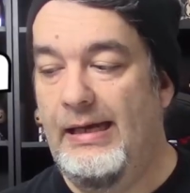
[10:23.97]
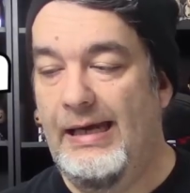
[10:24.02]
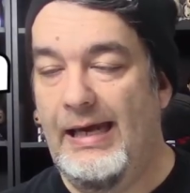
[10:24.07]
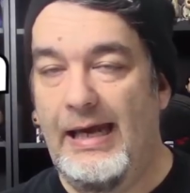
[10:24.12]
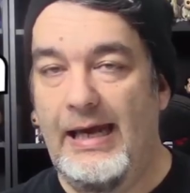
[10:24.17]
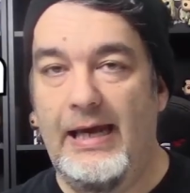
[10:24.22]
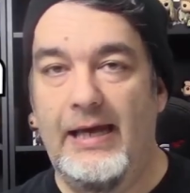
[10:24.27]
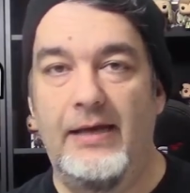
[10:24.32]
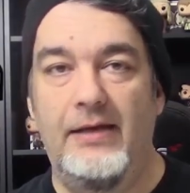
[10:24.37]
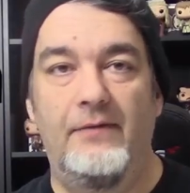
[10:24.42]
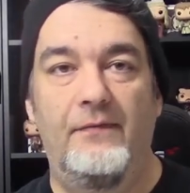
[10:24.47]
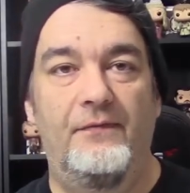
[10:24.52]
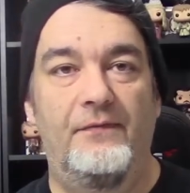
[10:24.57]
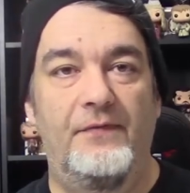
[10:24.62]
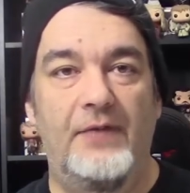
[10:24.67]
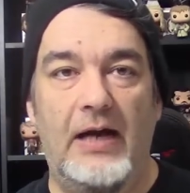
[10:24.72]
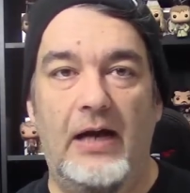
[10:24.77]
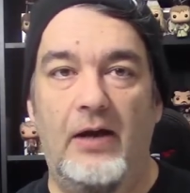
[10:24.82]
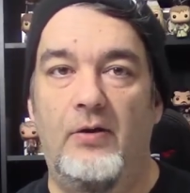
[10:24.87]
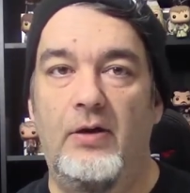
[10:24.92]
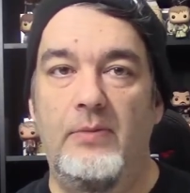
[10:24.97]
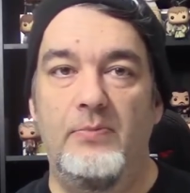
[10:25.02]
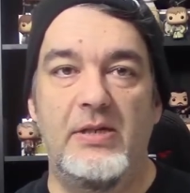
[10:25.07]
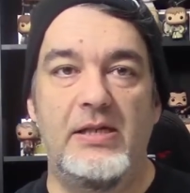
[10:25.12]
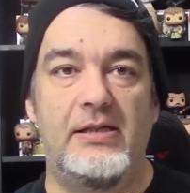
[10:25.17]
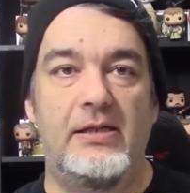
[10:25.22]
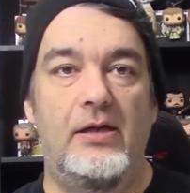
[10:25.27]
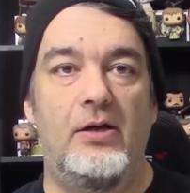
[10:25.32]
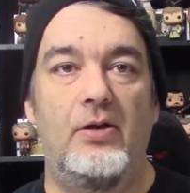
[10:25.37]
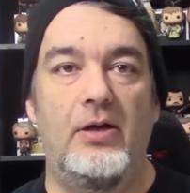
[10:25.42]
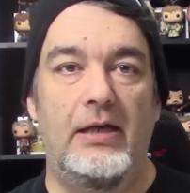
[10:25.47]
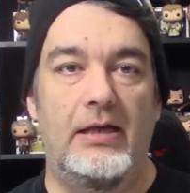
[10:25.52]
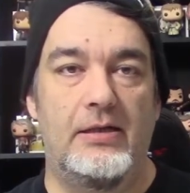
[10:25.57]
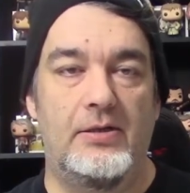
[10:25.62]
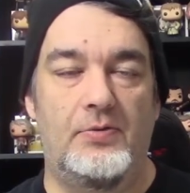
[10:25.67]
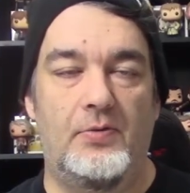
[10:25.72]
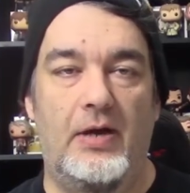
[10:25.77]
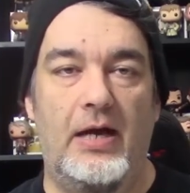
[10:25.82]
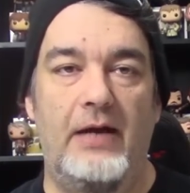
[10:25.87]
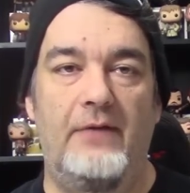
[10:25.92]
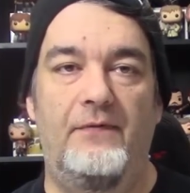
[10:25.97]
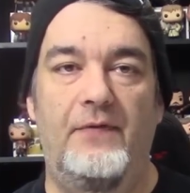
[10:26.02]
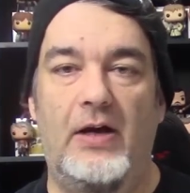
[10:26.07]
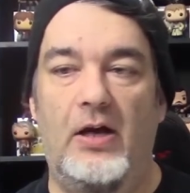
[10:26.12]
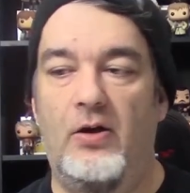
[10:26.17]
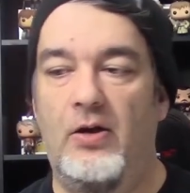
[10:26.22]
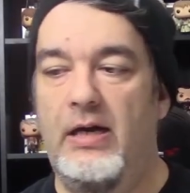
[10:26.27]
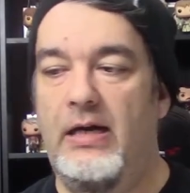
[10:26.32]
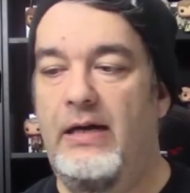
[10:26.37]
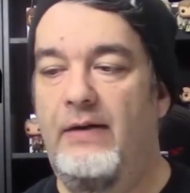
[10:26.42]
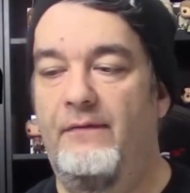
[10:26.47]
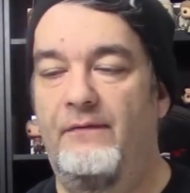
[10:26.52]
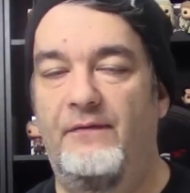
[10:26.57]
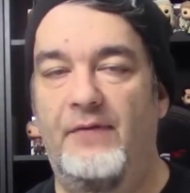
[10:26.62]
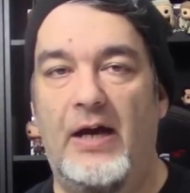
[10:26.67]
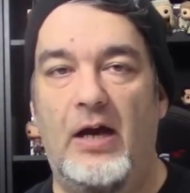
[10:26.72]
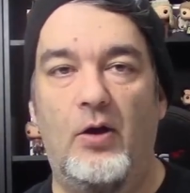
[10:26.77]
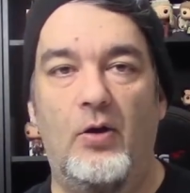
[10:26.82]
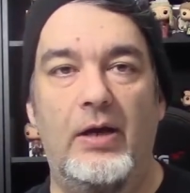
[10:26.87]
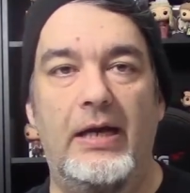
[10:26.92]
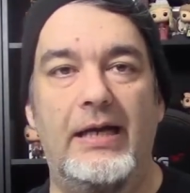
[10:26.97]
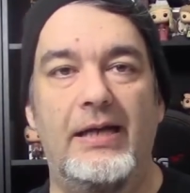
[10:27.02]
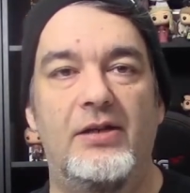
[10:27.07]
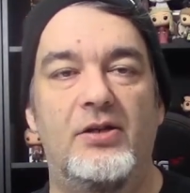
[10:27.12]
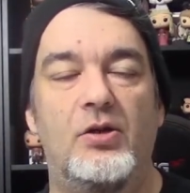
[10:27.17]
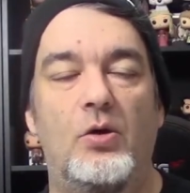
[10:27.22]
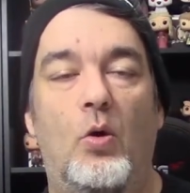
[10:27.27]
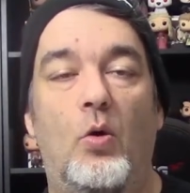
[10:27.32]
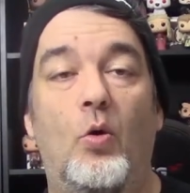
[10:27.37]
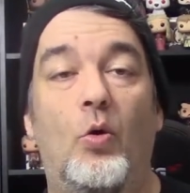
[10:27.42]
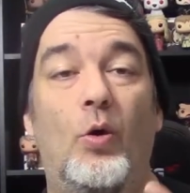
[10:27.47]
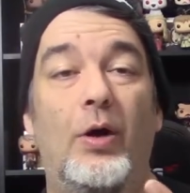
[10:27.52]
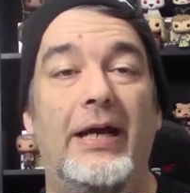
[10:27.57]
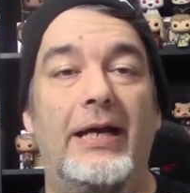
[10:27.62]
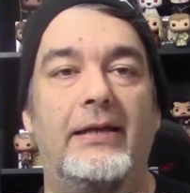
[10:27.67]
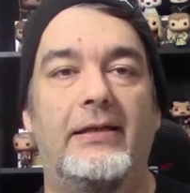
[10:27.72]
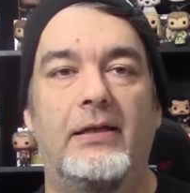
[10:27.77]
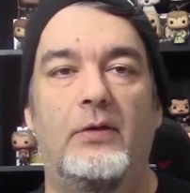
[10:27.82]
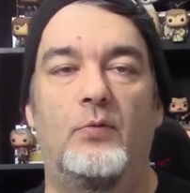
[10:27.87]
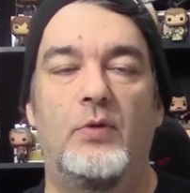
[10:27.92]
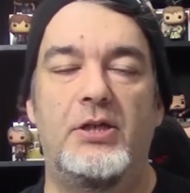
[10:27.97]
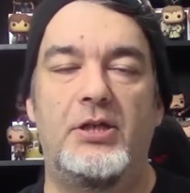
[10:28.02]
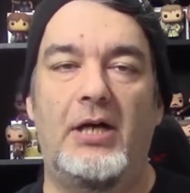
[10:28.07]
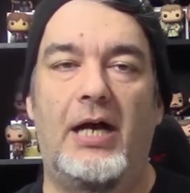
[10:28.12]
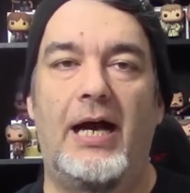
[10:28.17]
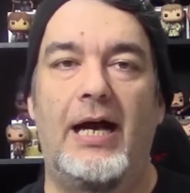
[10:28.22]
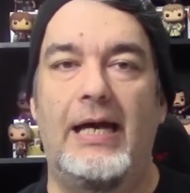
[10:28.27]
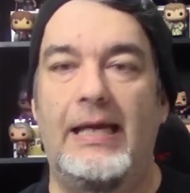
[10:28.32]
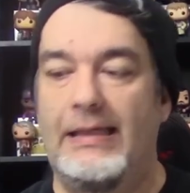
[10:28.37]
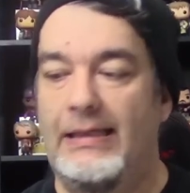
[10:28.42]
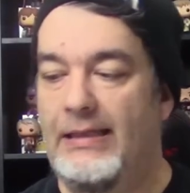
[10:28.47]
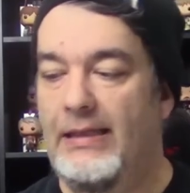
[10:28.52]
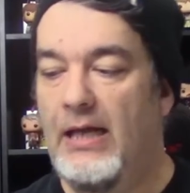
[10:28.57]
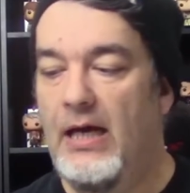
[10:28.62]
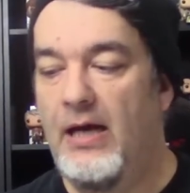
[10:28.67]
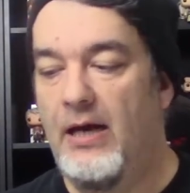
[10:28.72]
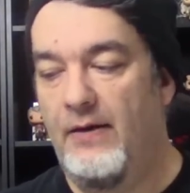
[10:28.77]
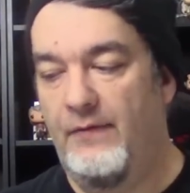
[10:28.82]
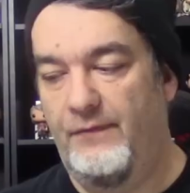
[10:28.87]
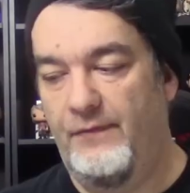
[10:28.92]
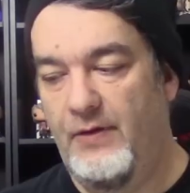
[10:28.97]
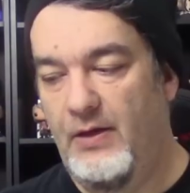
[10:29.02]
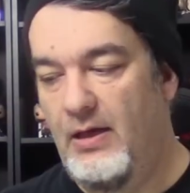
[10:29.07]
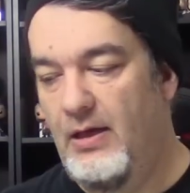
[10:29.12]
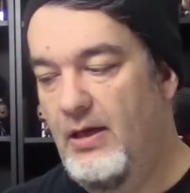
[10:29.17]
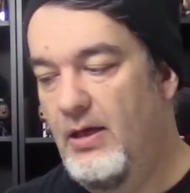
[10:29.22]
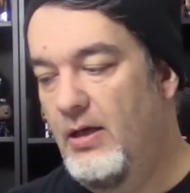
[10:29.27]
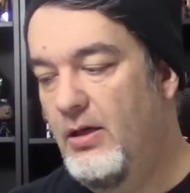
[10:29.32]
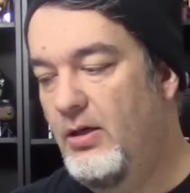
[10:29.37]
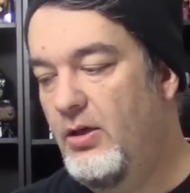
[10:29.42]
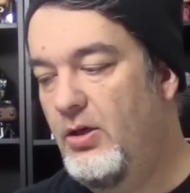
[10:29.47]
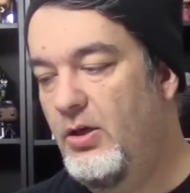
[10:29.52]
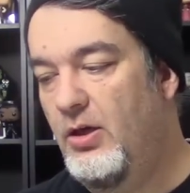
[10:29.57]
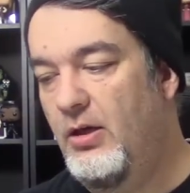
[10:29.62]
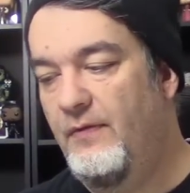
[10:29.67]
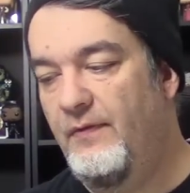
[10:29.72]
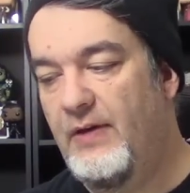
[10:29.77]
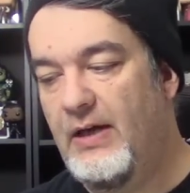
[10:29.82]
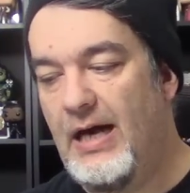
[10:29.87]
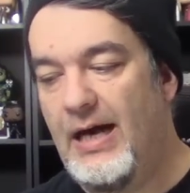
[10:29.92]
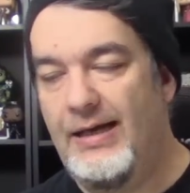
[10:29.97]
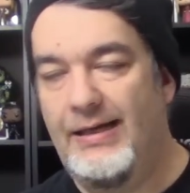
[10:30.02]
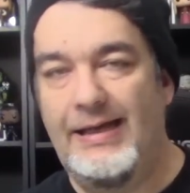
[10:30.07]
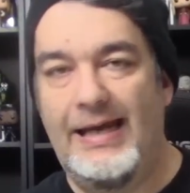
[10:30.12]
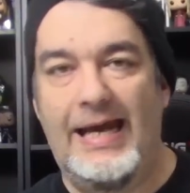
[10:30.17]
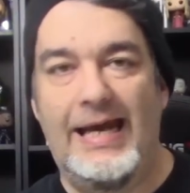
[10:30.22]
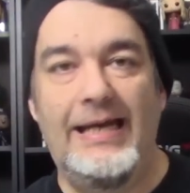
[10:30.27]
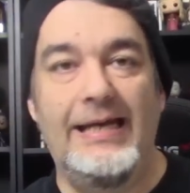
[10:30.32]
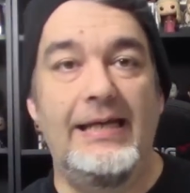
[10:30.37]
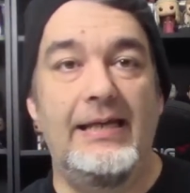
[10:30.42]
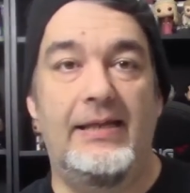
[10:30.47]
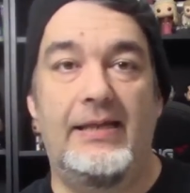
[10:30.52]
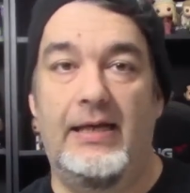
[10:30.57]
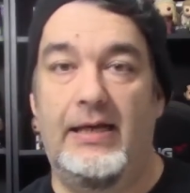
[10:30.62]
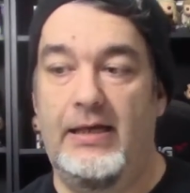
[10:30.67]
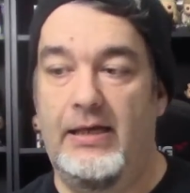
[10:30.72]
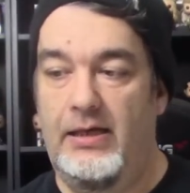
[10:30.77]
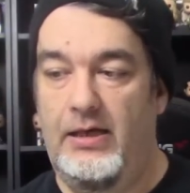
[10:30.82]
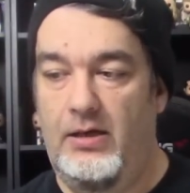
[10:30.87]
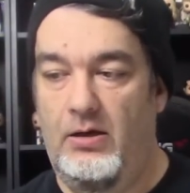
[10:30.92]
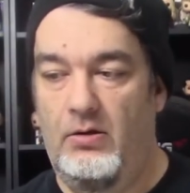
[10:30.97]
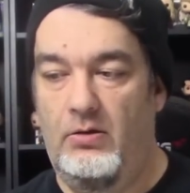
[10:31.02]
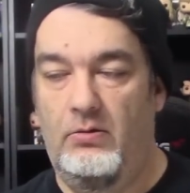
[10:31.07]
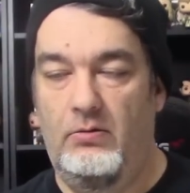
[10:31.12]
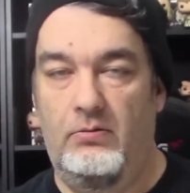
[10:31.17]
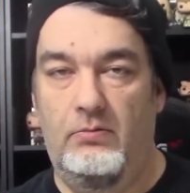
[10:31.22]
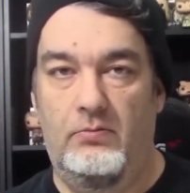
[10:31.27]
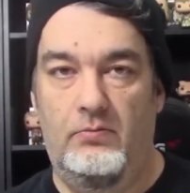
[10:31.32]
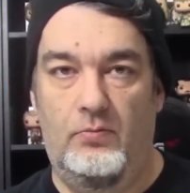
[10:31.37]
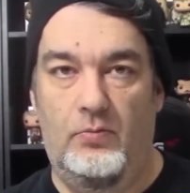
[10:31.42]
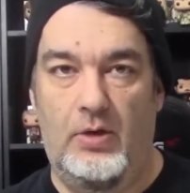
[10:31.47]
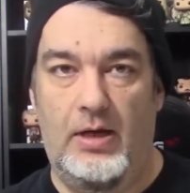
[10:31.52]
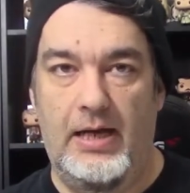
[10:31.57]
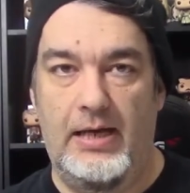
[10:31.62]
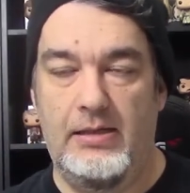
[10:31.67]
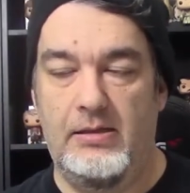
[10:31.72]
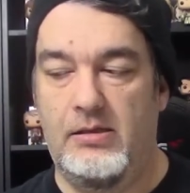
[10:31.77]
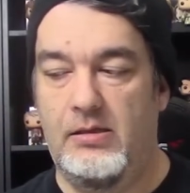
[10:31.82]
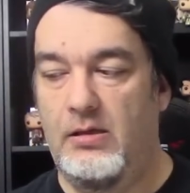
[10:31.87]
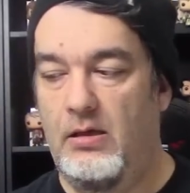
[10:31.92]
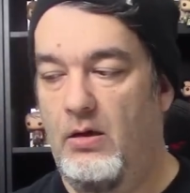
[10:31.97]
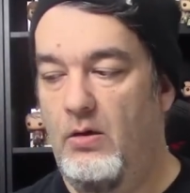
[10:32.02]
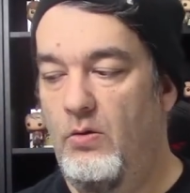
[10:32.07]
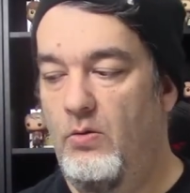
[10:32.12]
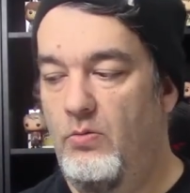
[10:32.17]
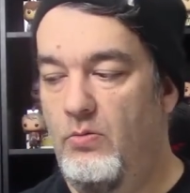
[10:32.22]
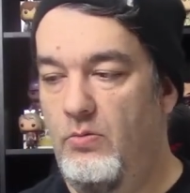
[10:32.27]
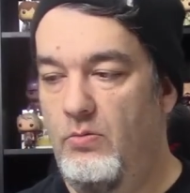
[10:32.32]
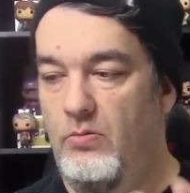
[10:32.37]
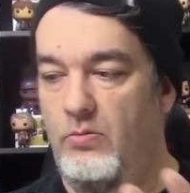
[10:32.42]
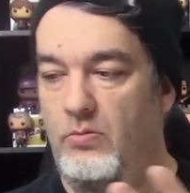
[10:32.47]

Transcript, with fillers: And very mysterious, right? Very variant-oriented, which I love. Could have gotten anything in here, right? So